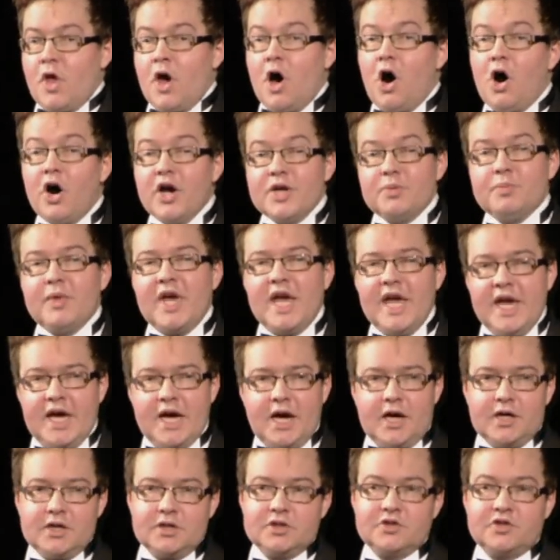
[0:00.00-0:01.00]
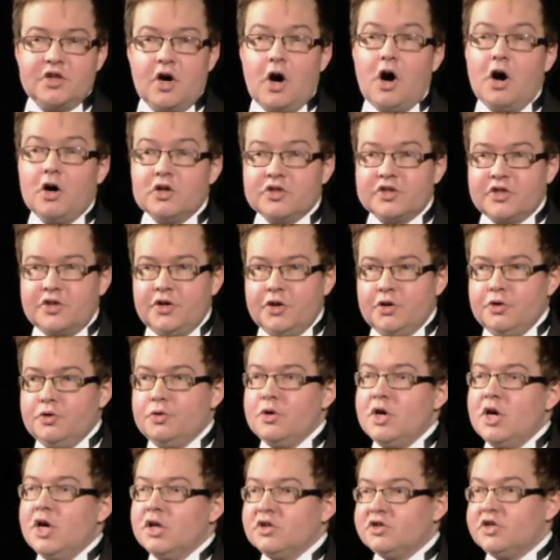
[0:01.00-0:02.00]
I'm here to ask you
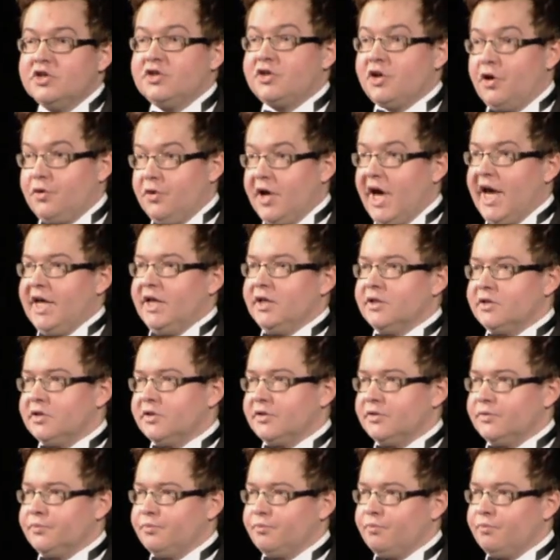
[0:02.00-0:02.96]
to donate.